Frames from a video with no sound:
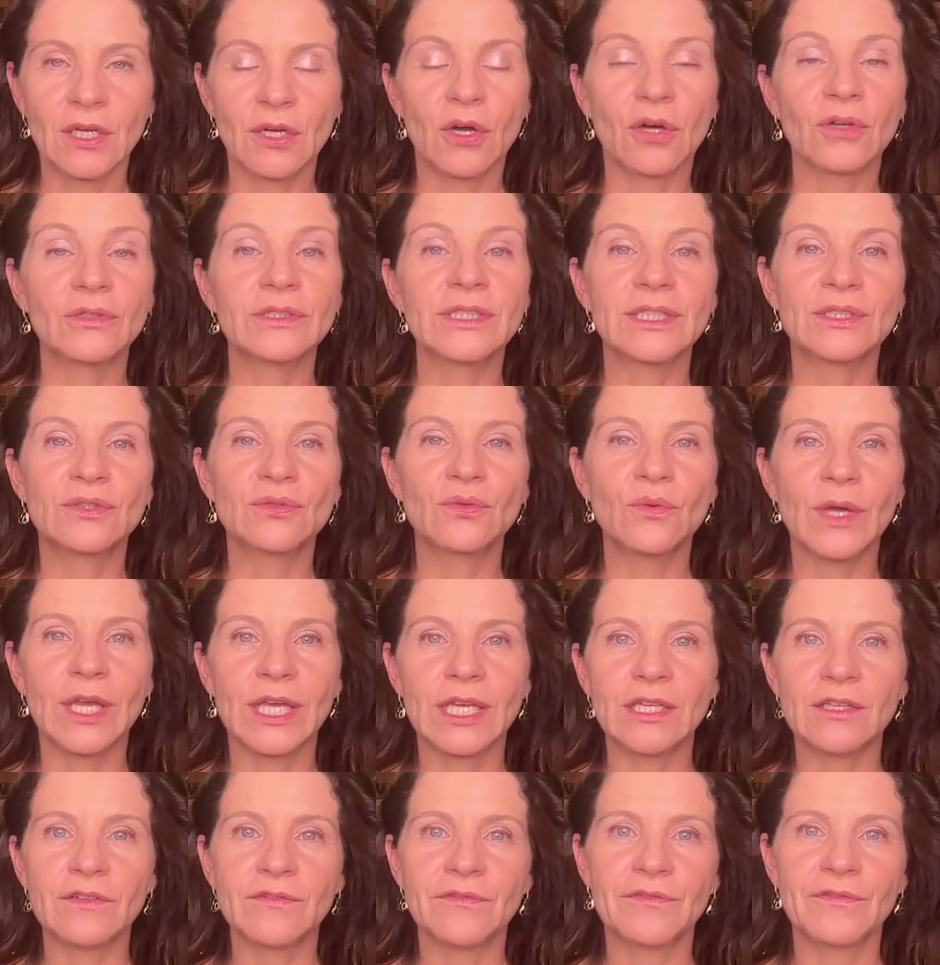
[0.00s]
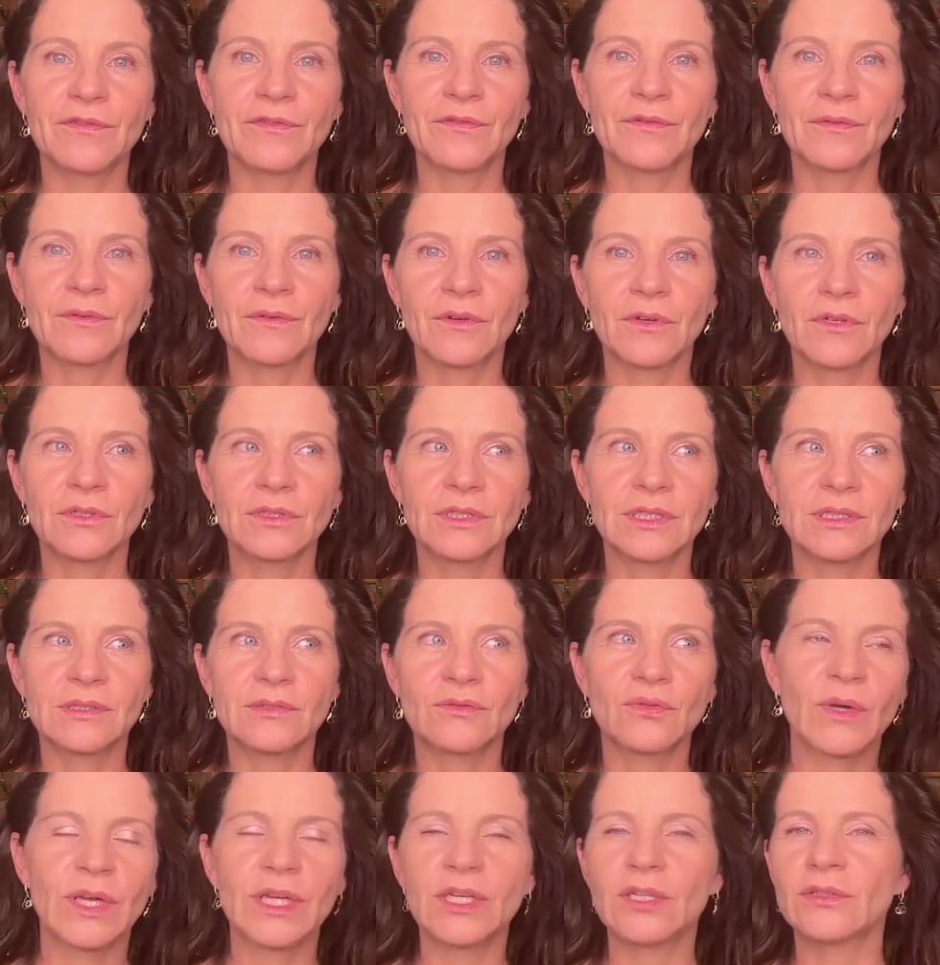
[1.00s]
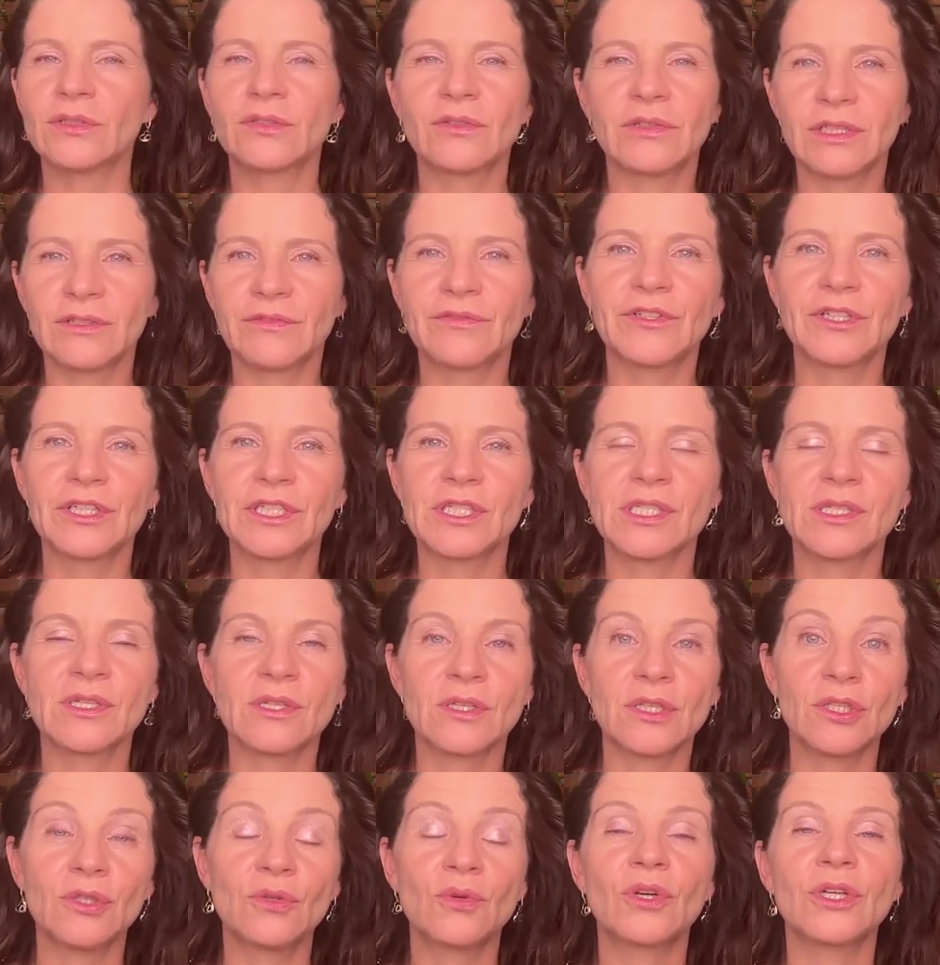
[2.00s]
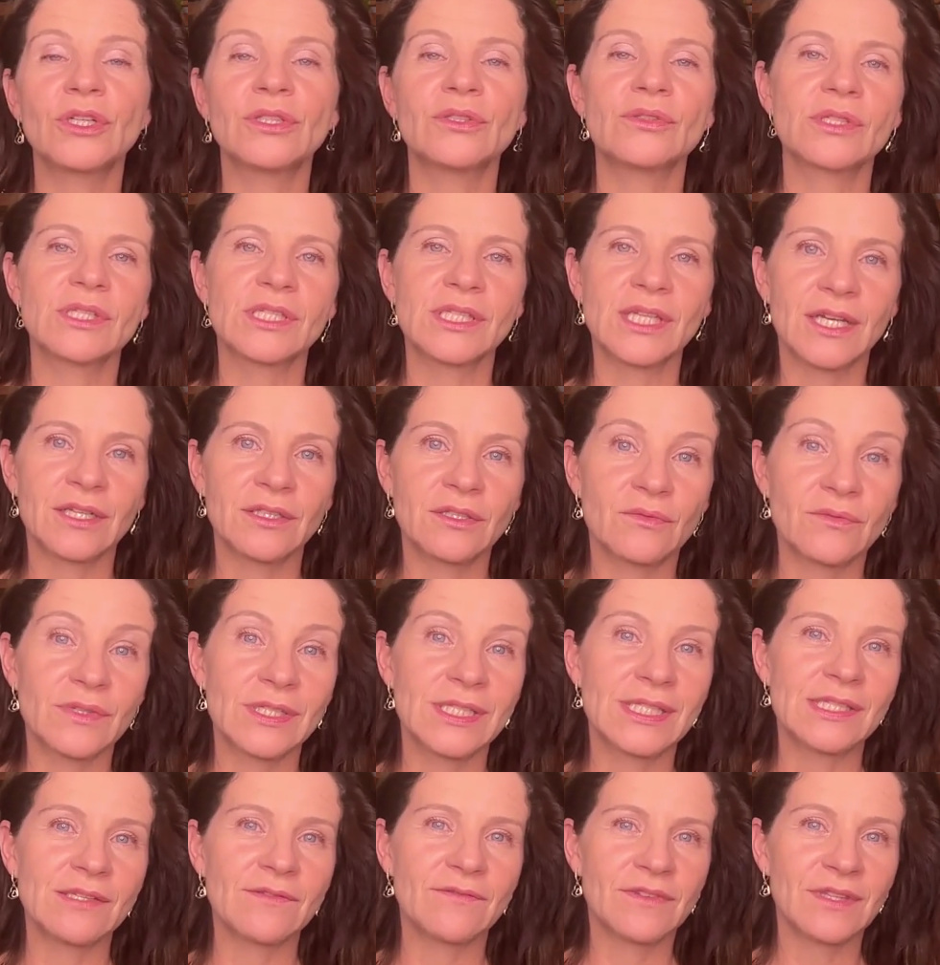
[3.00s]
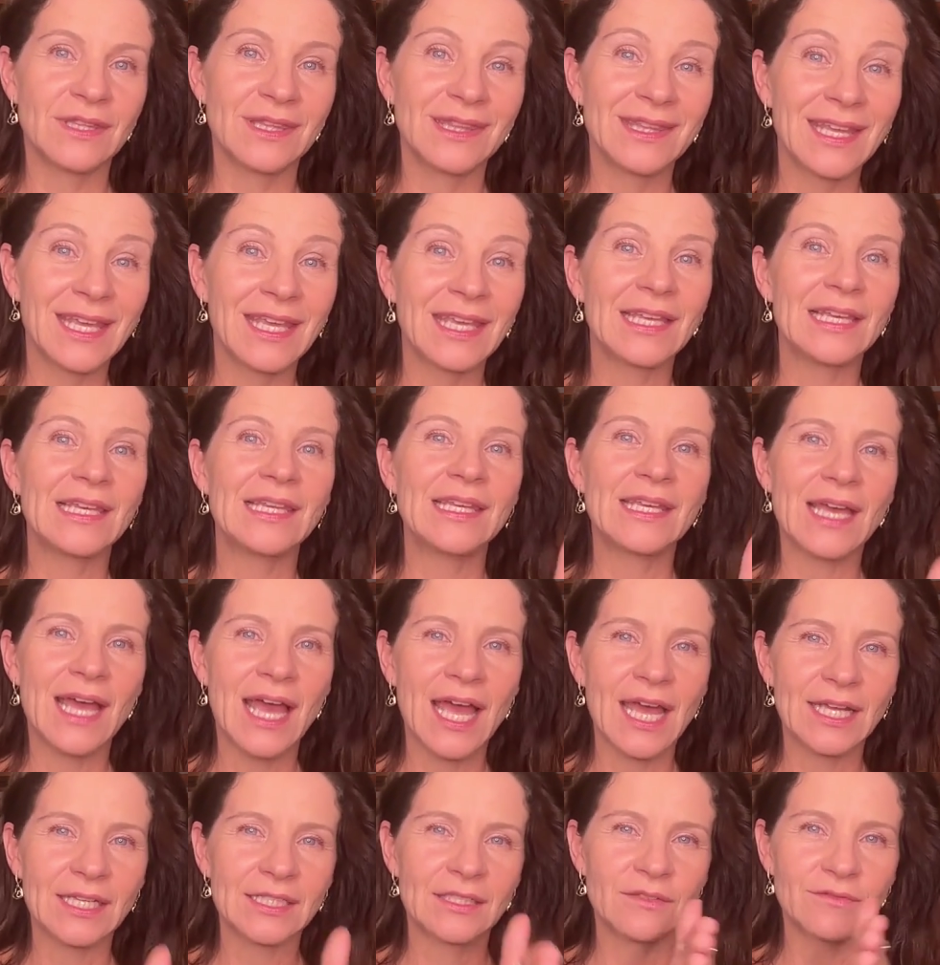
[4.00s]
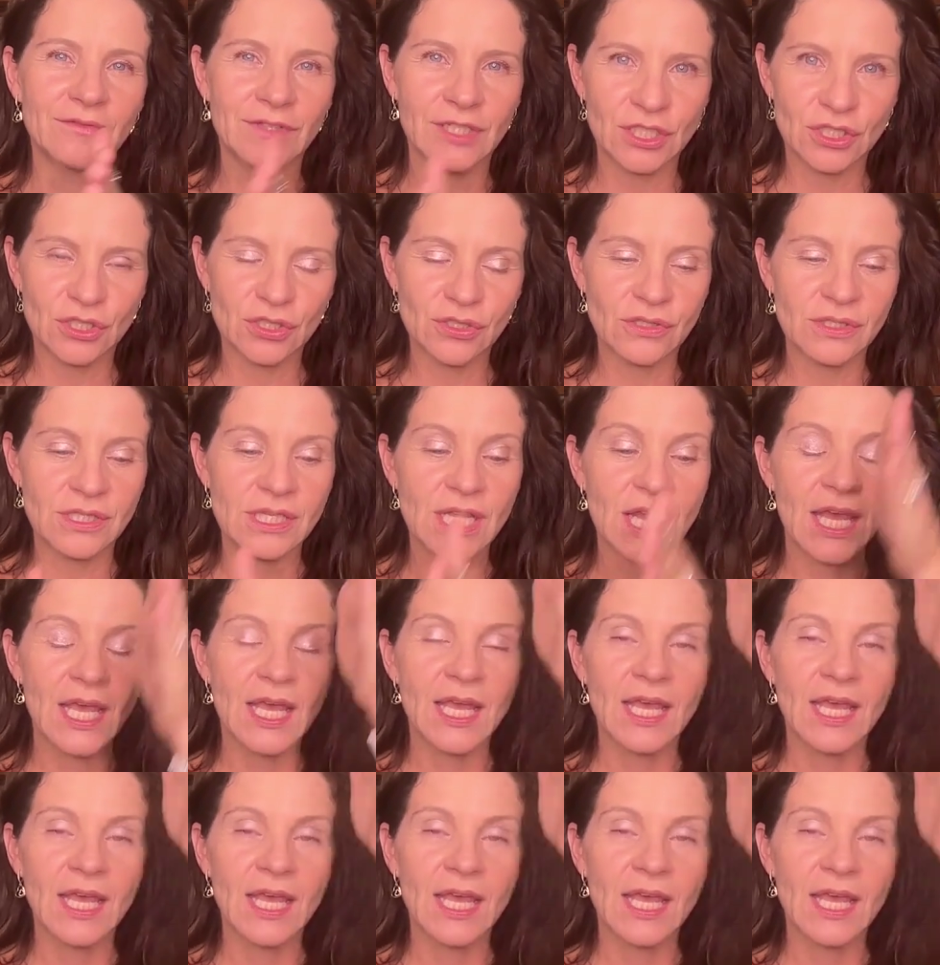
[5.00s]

On the 20th or 21st, you're going to start receiving daily activations.